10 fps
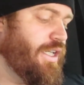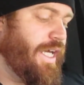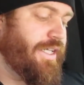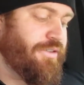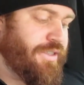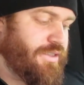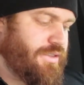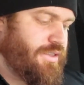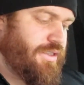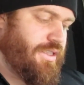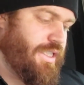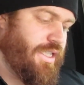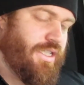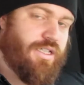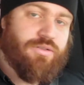head unit,
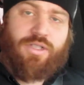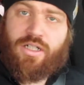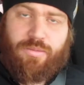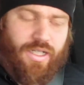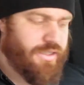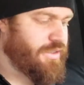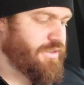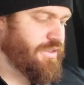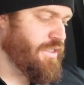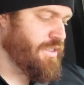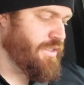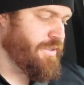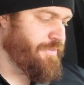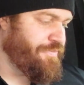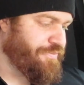it was
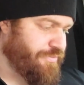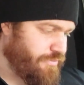$100.